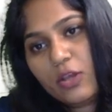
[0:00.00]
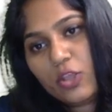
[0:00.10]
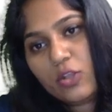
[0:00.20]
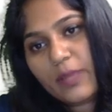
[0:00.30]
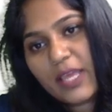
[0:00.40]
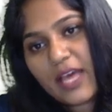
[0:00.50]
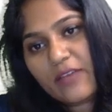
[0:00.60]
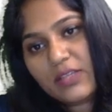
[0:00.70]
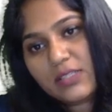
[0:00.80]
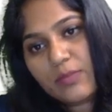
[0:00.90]
You'll be
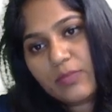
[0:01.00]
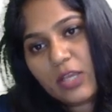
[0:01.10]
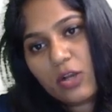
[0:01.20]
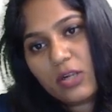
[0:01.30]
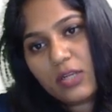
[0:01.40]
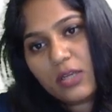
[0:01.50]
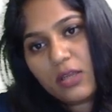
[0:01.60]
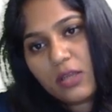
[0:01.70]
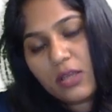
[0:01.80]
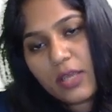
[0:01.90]
having something called
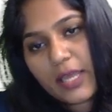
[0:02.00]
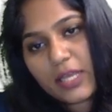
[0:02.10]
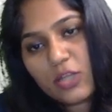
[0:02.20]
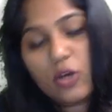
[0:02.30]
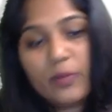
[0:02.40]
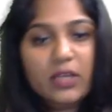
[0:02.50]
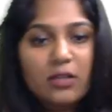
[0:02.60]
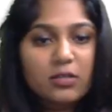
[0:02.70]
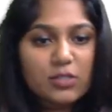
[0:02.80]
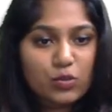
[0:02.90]

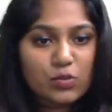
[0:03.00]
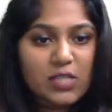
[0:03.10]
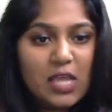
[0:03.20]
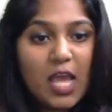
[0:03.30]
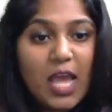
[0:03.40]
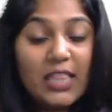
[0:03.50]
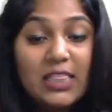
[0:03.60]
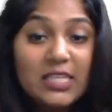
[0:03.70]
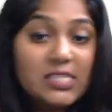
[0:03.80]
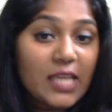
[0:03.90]
economical resource. And
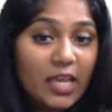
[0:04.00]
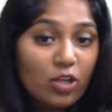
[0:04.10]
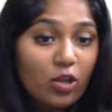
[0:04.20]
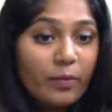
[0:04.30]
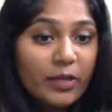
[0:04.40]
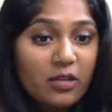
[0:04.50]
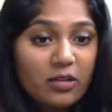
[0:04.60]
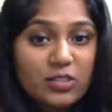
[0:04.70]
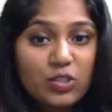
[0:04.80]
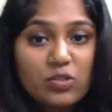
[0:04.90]
this economical
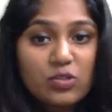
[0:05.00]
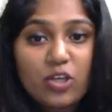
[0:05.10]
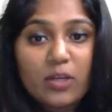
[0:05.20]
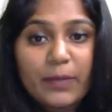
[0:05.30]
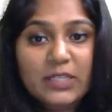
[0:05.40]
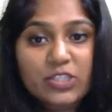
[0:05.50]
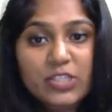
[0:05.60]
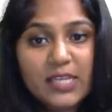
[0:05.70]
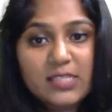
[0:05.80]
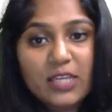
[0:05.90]
resource, you're
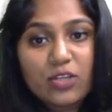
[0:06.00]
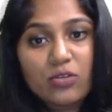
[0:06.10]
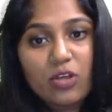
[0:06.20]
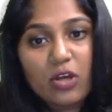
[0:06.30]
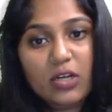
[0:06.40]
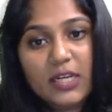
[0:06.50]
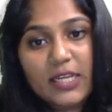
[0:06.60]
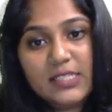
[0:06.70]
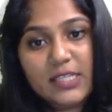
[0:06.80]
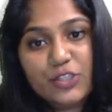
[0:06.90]
purchasing to the
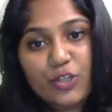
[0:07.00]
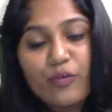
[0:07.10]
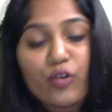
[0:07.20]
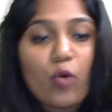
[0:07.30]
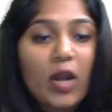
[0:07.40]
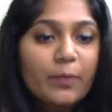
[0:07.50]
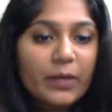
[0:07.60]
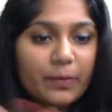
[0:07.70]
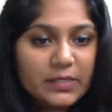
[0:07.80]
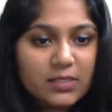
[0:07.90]
organization for what
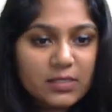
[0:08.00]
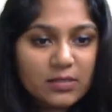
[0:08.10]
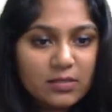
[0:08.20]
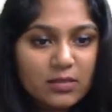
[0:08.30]
purpose?